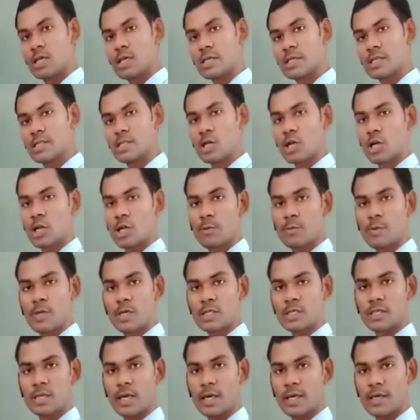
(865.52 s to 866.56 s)
is
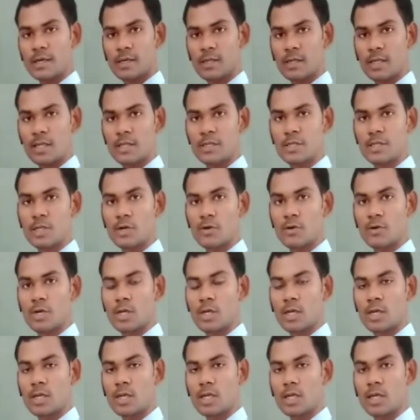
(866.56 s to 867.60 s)
always greater than 0
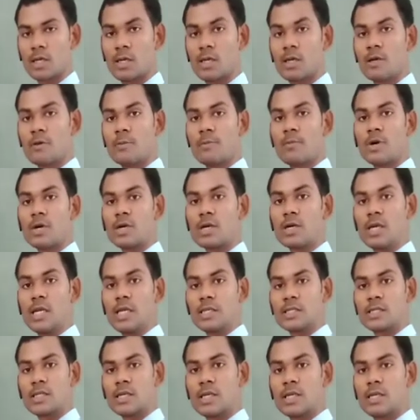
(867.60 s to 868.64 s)
degree but
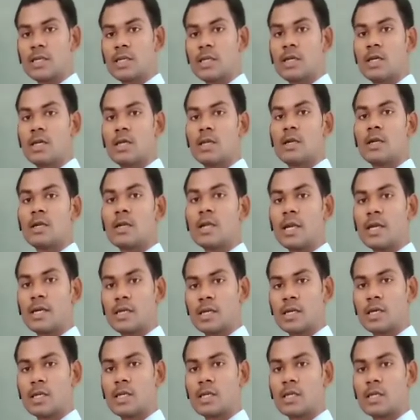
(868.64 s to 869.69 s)
less than
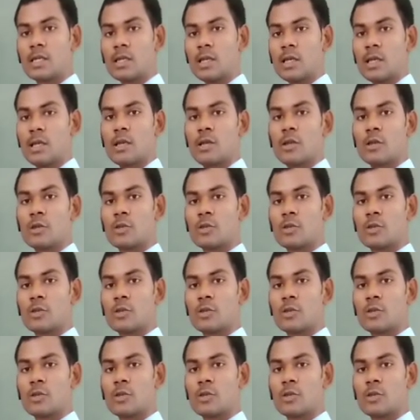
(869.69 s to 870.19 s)
90 degree.